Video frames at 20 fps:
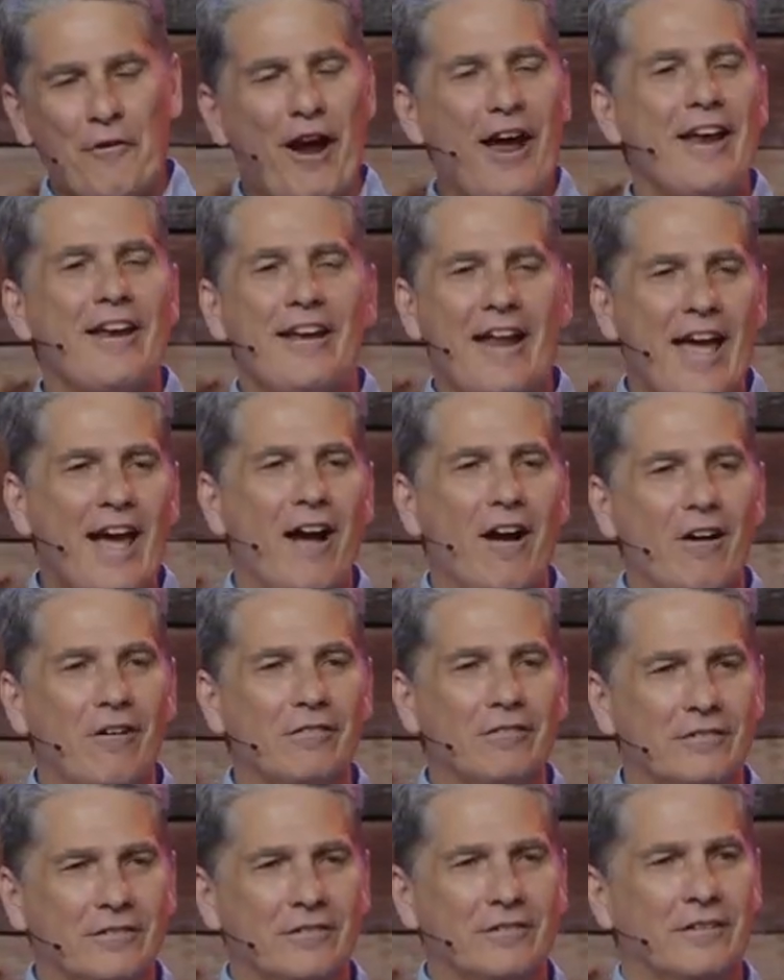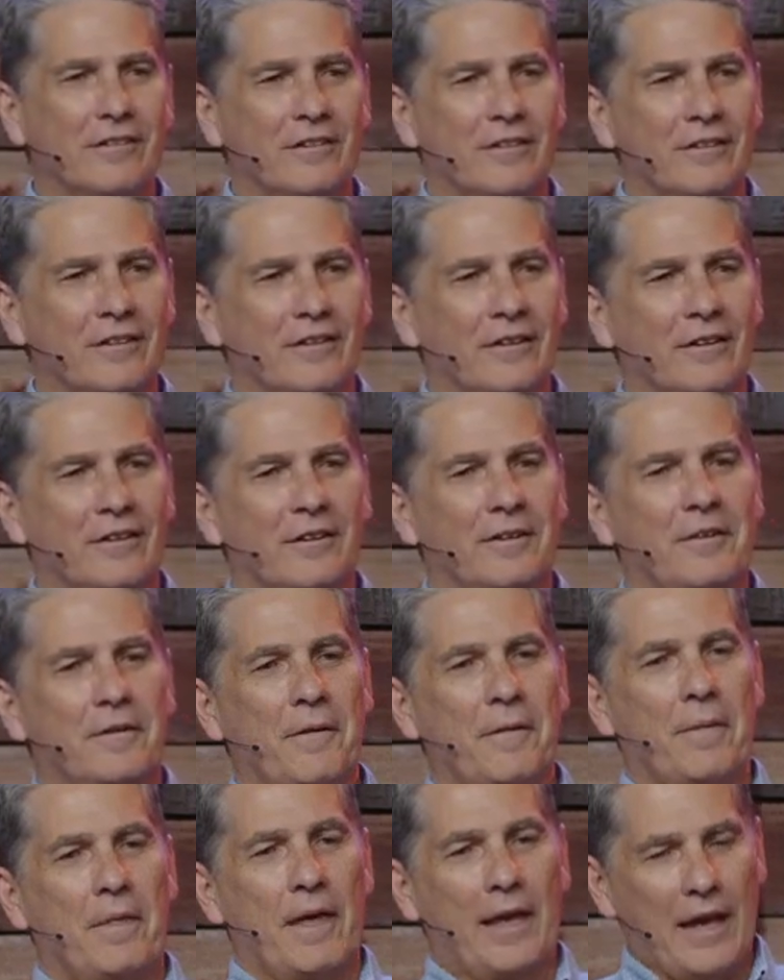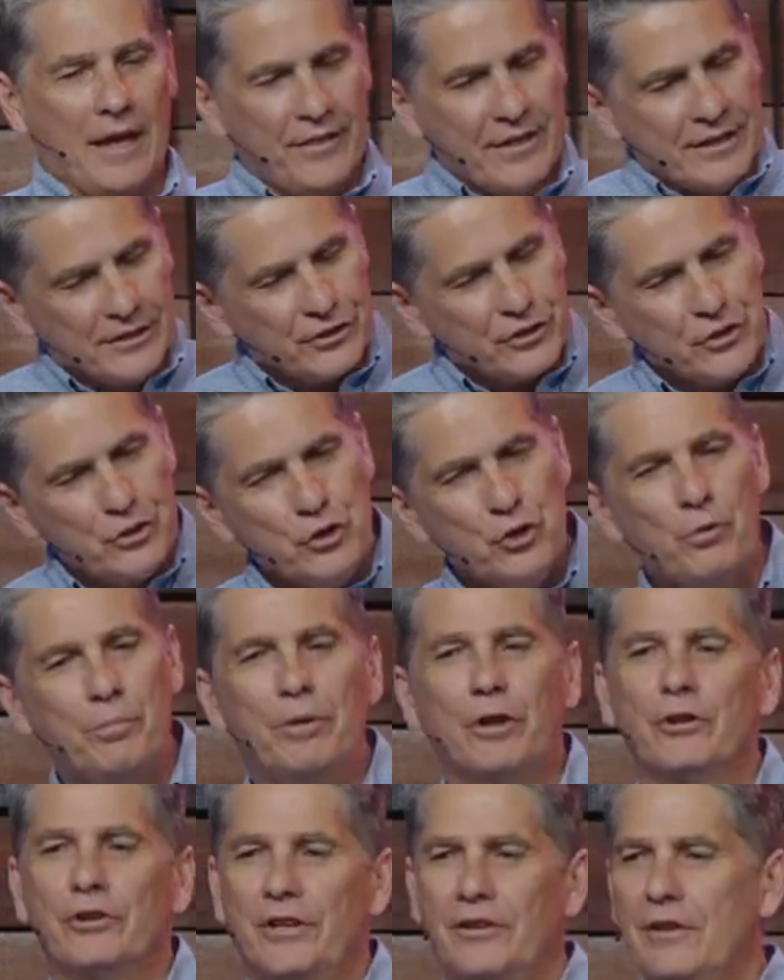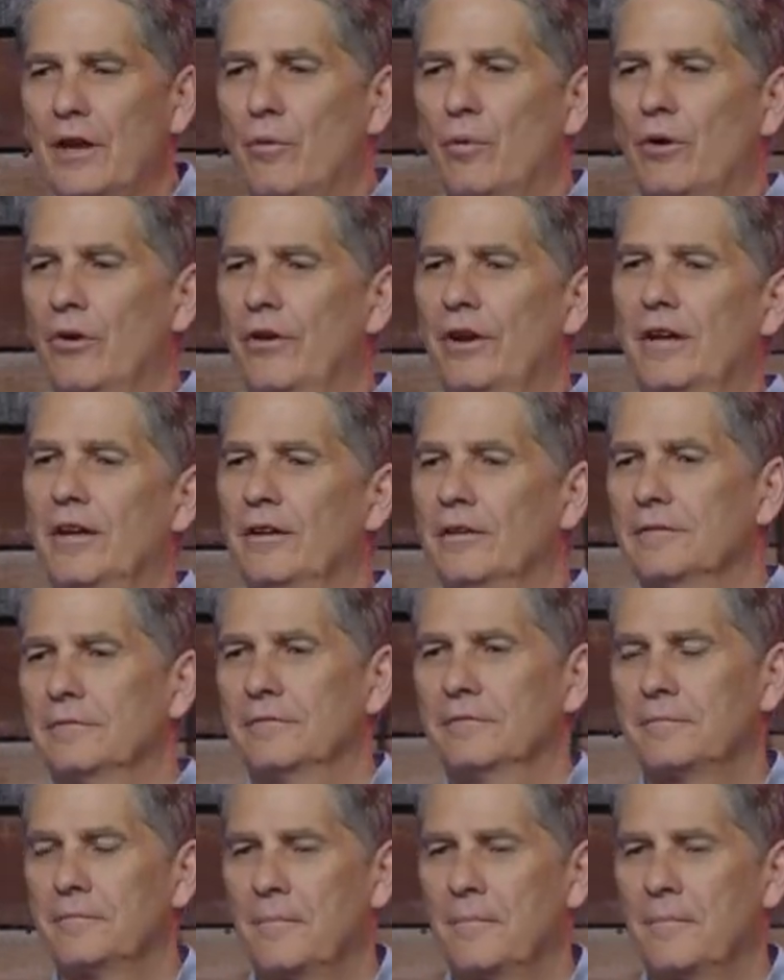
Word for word: right now, in this new building that we're in,